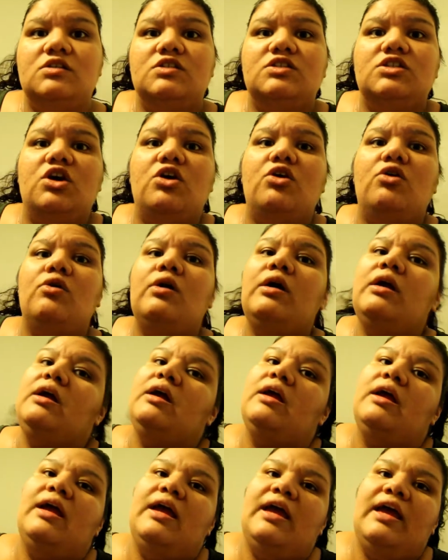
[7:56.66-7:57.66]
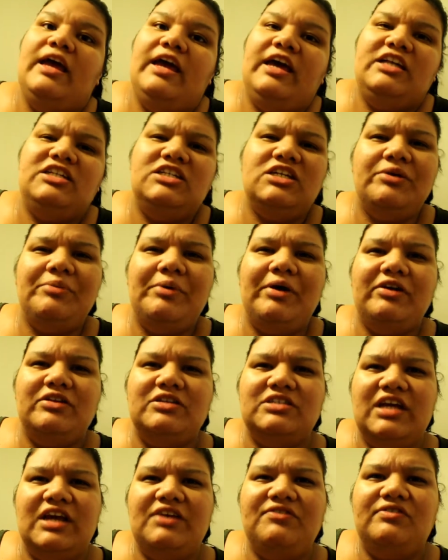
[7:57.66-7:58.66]
So it took
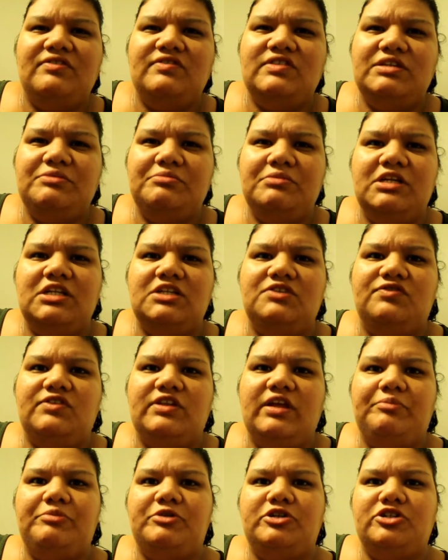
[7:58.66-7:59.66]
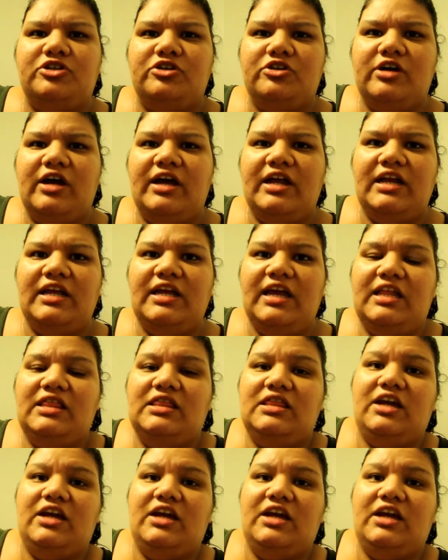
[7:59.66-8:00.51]
about 10-15 minutes for the epidural guy to get